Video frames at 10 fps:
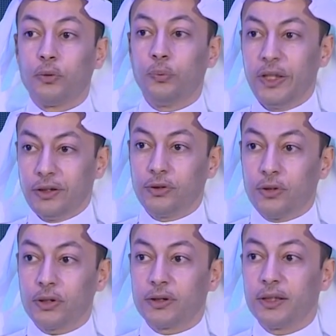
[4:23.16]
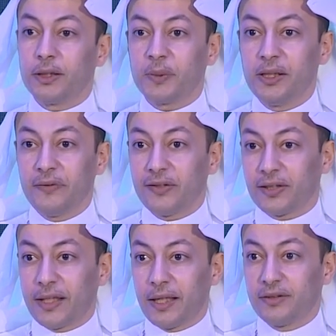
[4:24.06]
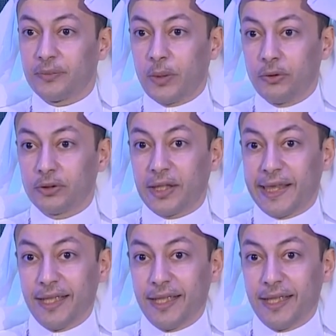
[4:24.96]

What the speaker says: We talked in the previous slides about